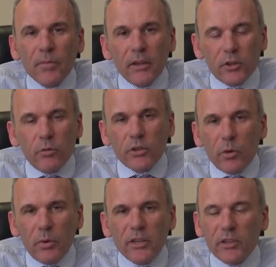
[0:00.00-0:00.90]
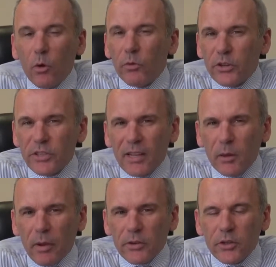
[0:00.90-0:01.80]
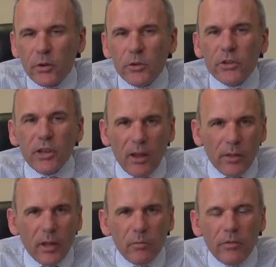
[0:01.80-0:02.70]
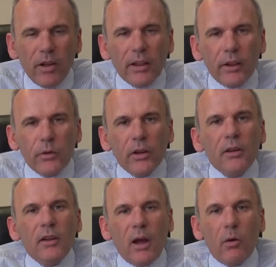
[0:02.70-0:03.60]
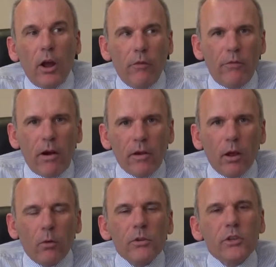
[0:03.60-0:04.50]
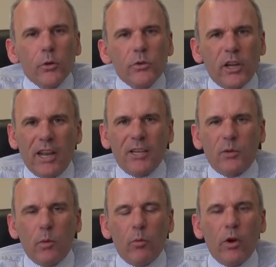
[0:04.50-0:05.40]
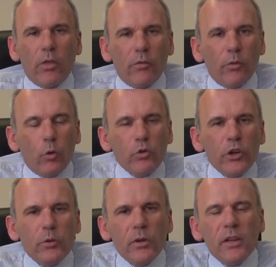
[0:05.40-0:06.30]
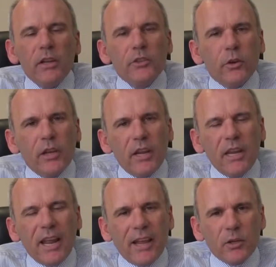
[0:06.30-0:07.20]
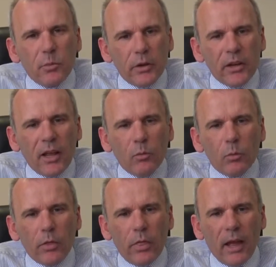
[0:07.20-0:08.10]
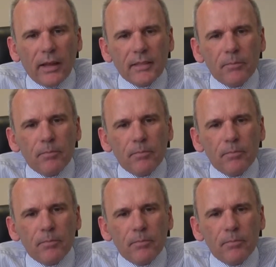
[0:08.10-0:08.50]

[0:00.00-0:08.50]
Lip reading: insurance companies don't understand about scooters, how they can be valued, how a very old scooter can actually be worth a fortune, so you need expert help with that.